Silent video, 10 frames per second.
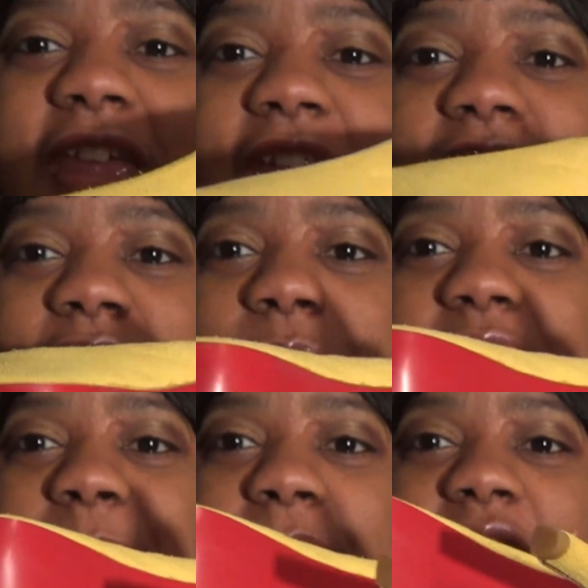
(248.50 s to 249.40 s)
they have a
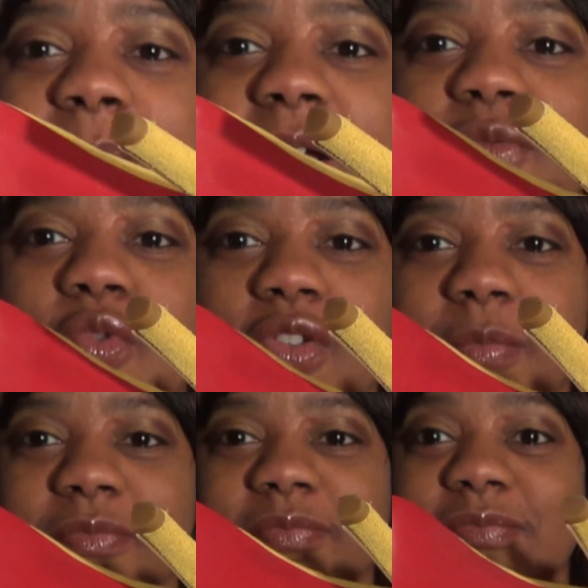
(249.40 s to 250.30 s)
red bottom. I've worn
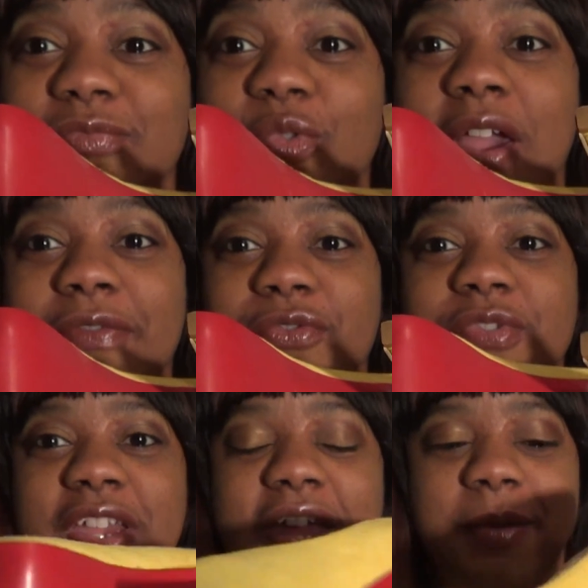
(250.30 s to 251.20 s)
them quite a few
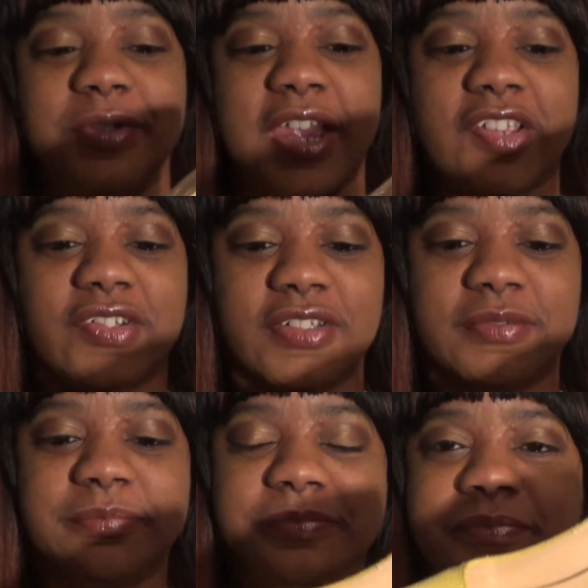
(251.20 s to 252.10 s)
times
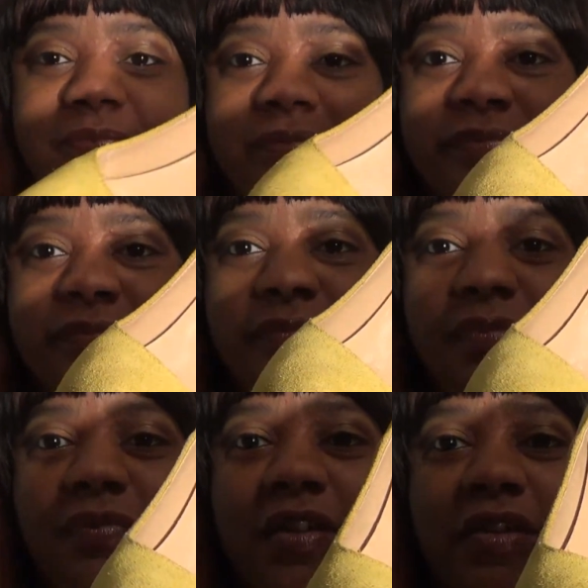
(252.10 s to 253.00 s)
actually,
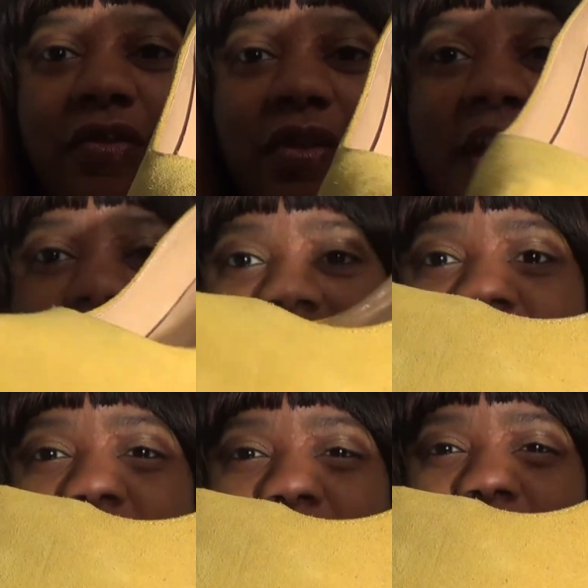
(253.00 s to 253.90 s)
and they're like a
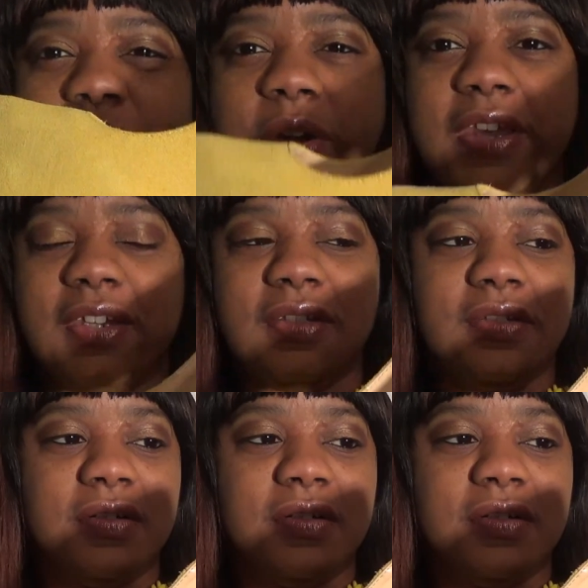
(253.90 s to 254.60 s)
yellow suede